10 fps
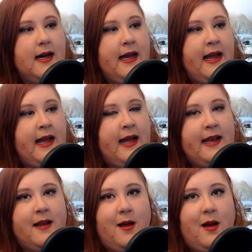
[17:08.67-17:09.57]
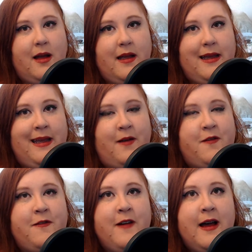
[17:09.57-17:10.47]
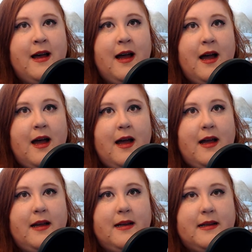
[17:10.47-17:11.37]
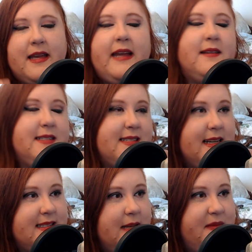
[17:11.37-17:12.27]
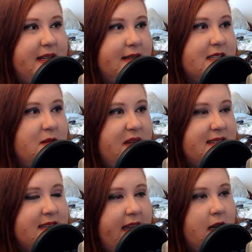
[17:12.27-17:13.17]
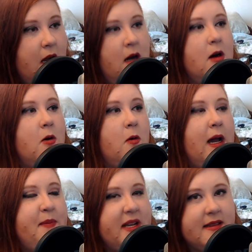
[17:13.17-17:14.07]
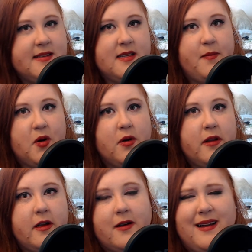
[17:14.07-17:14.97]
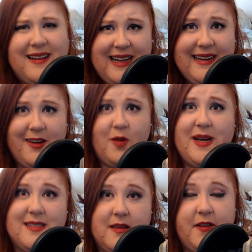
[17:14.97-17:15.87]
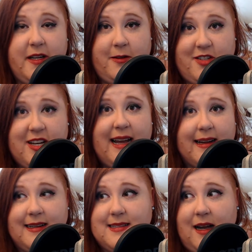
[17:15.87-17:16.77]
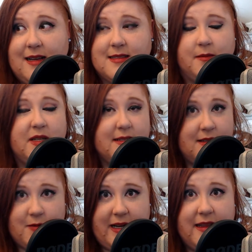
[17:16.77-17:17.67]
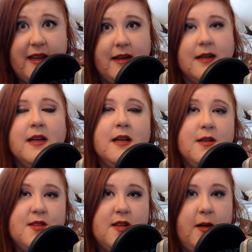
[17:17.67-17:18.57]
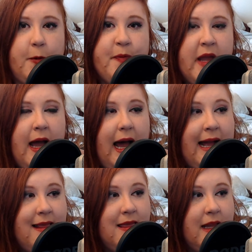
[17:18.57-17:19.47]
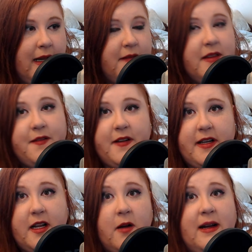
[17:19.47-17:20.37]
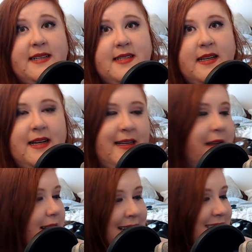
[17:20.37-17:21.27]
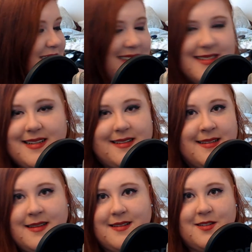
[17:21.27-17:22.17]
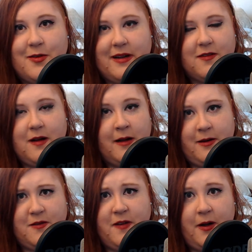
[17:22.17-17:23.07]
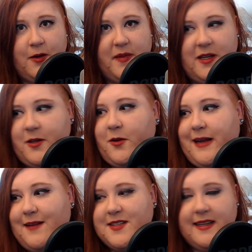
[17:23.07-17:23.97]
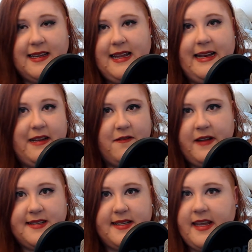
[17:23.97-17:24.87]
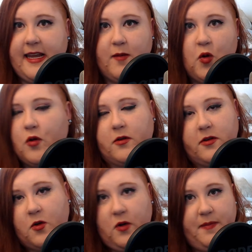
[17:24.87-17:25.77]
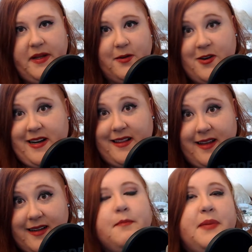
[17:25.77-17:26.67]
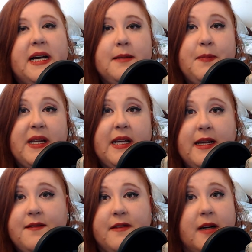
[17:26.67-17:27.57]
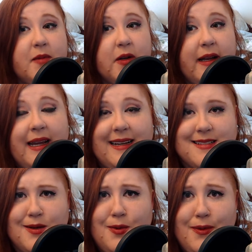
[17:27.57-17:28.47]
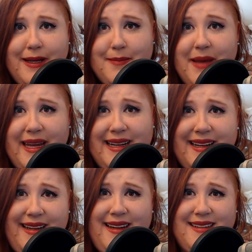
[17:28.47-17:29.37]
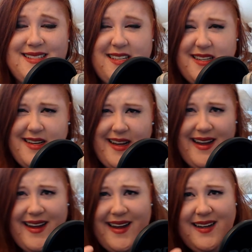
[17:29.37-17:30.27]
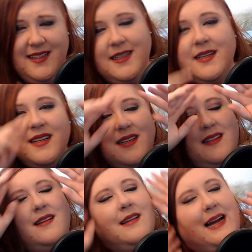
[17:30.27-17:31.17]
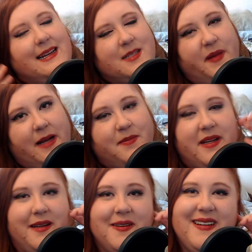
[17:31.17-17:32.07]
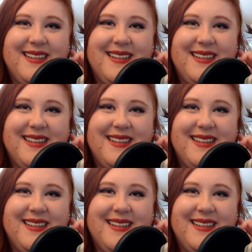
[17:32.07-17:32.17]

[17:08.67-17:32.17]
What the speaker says: And if Caitlin says something to me saying, oh, I picked this up earlier, I can go back to the video and check, and it's awesome because it's right there. So I love the video idea, and it's just as easy as doing it on your phone. I mean, you don't have to get any fancy camcorder equipment or anything. Pet peeve number 8. We made it, yeah. Last pet peeve.